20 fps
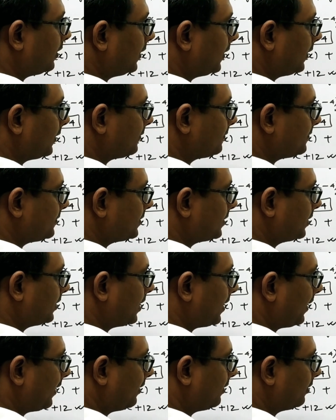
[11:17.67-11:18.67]

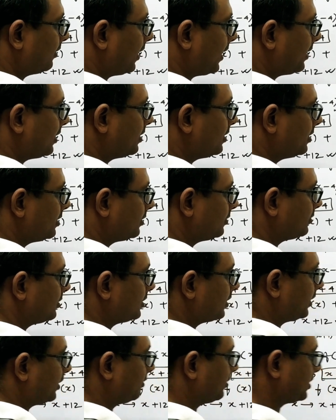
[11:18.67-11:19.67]
after I write down
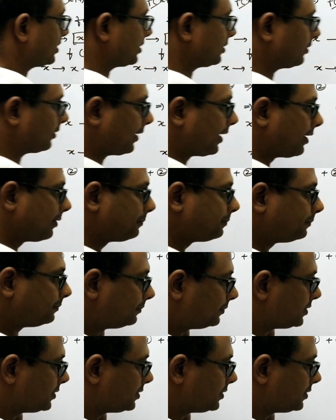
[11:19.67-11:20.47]
the equation, okay?